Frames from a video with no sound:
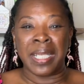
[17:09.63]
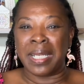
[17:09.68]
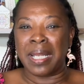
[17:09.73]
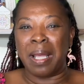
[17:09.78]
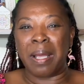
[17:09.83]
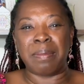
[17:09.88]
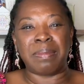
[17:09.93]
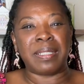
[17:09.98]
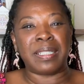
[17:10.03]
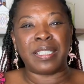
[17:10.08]

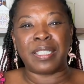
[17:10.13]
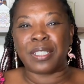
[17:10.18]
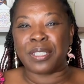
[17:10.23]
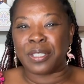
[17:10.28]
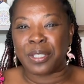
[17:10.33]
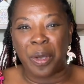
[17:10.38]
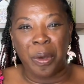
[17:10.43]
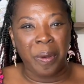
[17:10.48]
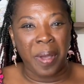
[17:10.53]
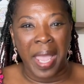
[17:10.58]
I'm
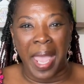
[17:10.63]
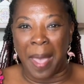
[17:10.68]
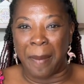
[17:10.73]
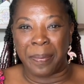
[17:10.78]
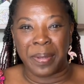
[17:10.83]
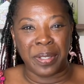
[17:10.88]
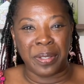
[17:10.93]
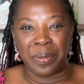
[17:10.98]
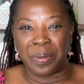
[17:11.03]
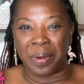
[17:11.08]
so
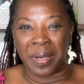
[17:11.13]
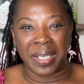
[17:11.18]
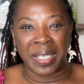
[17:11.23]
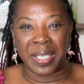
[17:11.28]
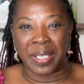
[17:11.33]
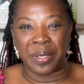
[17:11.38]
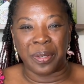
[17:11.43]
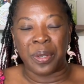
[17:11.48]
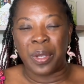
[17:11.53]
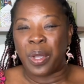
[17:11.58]
happy you are
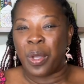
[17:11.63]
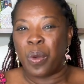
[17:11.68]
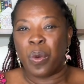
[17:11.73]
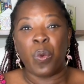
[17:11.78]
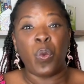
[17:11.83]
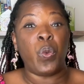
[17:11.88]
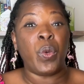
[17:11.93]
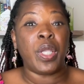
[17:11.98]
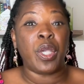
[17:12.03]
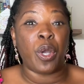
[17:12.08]
here.
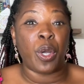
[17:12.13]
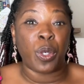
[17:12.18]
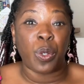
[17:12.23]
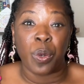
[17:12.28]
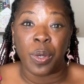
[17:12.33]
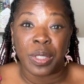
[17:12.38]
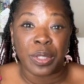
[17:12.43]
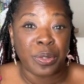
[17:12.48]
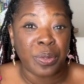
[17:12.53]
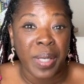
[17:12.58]
We are
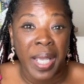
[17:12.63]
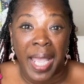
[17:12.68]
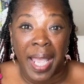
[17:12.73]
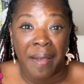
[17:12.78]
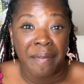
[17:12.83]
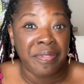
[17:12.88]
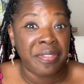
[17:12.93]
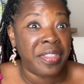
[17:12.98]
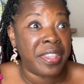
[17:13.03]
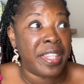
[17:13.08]
going to
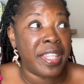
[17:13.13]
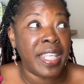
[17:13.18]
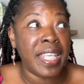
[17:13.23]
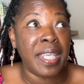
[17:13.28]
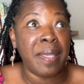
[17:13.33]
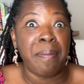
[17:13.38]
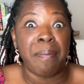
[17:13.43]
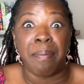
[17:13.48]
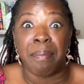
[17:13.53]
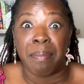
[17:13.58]
have
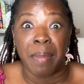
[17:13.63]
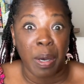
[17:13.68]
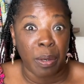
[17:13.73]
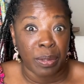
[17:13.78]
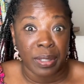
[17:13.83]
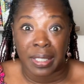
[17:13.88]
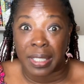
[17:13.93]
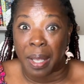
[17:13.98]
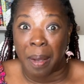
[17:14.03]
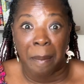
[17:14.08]
the
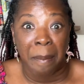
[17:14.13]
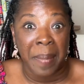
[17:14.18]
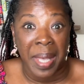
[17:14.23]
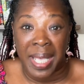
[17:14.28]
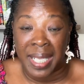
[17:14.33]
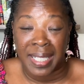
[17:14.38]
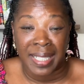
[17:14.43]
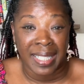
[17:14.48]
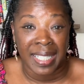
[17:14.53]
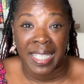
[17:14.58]
most
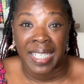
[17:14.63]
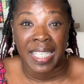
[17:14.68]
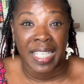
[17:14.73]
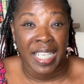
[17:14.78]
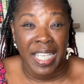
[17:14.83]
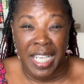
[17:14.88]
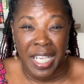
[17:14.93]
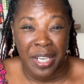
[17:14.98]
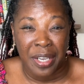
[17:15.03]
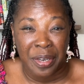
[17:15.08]
amazing
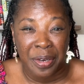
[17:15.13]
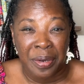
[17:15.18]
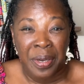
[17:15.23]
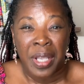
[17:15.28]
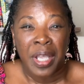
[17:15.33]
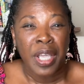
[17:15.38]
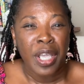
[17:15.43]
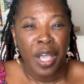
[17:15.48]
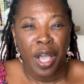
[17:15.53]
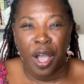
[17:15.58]
year
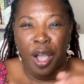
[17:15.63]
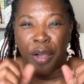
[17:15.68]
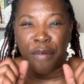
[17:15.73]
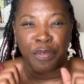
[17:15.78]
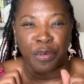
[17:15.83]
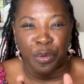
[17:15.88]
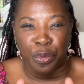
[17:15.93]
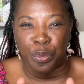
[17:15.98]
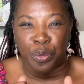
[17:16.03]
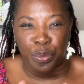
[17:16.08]

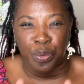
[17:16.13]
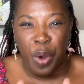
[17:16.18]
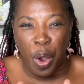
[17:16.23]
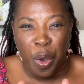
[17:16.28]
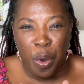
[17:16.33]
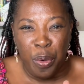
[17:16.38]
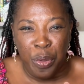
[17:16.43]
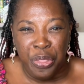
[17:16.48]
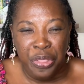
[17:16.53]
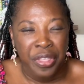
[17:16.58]
of
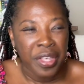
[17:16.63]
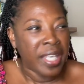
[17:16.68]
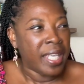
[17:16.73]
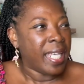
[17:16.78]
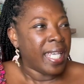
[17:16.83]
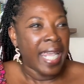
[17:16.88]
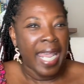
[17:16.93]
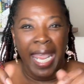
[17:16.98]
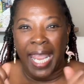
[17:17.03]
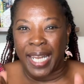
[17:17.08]
growth
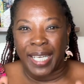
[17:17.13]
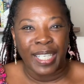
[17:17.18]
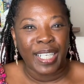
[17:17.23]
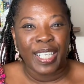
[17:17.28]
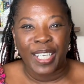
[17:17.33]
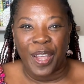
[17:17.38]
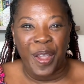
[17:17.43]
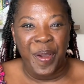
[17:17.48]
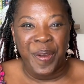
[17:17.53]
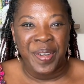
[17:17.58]

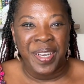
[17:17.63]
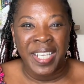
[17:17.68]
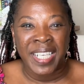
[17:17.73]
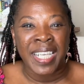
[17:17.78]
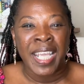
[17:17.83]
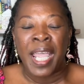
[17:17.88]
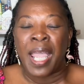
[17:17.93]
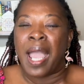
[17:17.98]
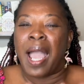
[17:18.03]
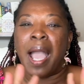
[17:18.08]
and
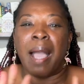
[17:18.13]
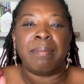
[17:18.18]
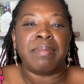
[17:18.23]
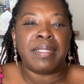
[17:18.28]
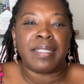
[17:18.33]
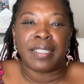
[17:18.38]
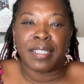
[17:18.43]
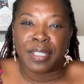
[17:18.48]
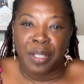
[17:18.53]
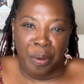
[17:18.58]
learning. I'm
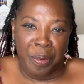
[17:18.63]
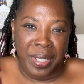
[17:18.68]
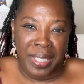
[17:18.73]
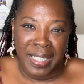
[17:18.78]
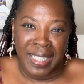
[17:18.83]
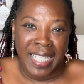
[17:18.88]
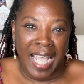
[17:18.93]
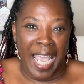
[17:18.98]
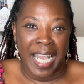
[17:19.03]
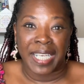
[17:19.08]
so
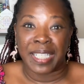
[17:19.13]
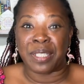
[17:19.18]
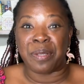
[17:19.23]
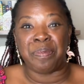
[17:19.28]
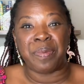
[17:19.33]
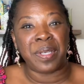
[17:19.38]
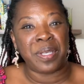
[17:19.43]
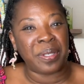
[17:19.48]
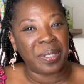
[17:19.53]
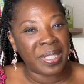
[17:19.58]
excited to
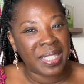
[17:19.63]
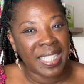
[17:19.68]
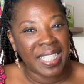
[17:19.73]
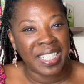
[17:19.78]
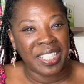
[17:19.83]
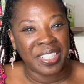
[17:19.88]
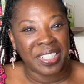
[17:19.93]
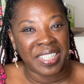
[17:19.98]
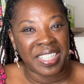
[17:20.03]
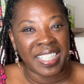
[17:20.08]
be your
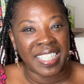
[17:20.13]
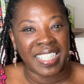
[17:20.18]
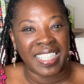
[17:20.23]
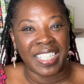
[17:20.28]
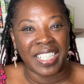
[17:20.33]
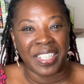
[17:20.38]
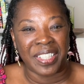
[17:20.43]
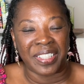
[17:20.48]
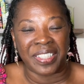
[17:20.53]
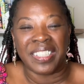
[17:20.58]
teacher this
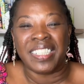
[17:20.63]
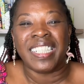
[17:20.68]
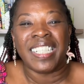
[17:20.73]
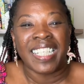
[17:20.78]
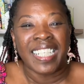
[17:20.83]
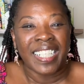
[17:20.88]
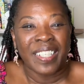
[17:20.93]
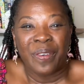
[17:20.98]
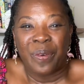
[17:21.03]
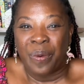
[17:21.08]
year.
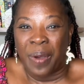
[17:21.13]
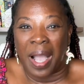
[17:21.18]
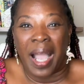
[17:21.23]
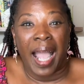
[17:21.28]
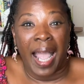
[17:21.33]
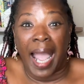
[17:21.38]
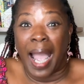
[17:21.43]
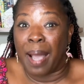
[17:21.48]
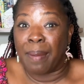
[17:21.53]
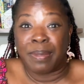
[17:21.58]

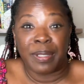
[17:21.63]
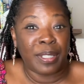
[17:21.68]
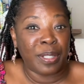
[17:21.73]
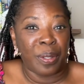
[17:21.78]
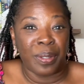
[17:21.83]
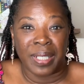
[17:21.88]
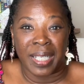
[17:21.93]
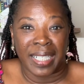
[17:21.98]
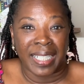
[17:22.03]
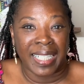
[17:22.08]
I'm
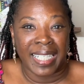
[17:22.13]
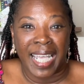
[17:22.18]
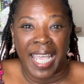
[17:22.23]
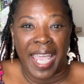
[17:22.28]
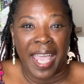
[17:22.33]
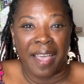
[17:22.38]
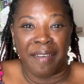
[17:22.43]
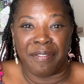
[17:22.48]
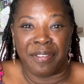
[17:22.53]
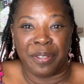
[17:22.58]
so lucky to
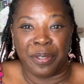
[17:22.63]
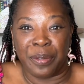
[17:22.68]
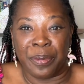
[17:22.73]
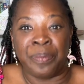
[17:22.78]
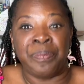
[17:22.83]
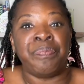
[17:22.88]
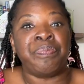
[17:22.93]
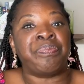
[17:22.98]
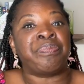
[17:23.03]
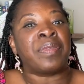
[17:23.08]
have you.
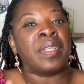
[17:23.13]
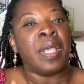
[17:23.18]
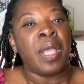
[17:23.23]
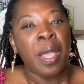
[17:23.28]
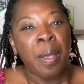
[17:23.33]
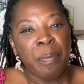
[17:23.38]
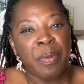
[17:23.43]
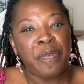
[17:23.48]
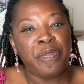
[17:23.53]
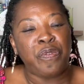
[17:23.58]

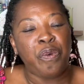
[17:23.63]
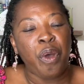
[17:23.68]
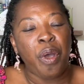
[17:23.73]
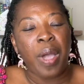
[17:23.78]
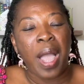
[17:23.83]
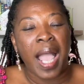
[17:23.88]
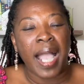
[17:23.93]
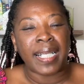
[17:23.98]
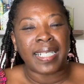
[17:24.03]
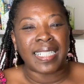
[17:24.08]

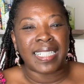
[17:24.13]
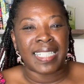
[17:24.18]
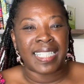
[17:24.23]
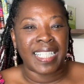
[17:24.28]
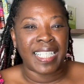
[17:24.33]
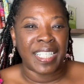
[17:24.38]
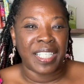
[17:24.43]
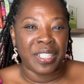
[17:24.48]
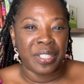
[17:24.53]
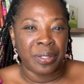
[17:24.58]
Before I
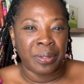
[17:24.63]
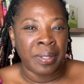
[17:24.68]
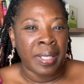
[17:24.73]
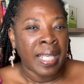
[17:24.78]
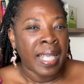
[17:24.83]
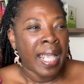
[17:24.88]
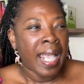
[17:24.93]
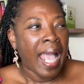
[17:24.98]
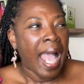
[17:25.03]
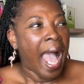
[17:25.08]
continue,
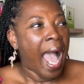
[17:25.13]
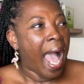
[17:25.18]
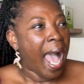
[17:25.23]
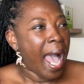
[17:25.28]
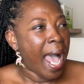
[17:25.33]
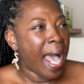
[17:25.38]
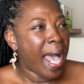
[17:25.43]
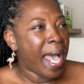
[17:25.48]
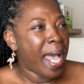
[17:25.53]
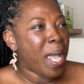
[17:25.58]

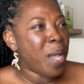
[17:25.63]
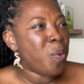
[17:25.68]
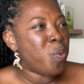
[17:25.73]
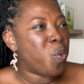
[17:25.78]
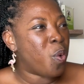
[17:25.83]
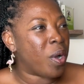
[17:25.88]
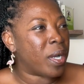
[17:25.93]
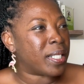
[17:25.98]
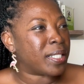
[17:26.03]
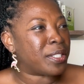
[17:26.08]
I
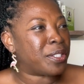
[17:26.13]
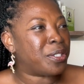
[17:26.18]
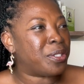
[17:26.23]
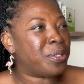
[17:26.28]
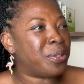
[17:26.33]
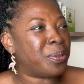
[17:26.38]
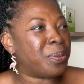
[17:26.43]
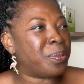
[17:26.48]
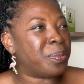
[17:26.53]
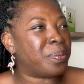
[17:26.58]
want
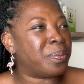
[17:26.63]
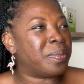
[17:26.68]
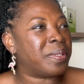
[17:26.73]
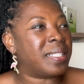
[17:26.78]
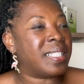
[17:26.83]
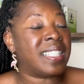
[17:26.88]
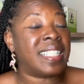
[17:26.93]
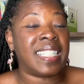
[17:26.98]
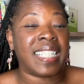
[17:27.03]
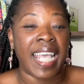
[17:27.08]
to
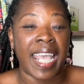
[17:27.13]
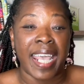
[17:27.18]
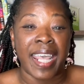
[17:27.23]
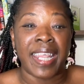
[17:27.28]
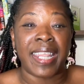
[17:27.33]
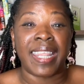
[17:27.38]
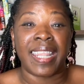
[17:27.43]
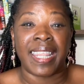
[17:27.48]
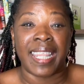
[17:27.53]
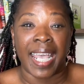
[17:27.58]

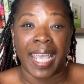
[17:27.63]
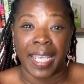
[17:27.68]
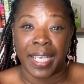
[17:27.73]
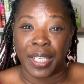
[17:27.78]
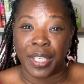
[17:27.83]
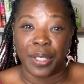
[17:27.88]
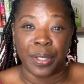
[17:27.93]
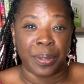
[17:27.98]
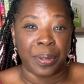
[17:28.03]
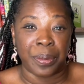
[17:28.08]
say
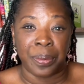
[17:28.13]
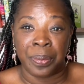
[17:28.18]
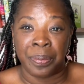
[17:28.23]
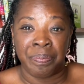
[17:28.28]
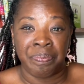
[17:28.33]
thank you.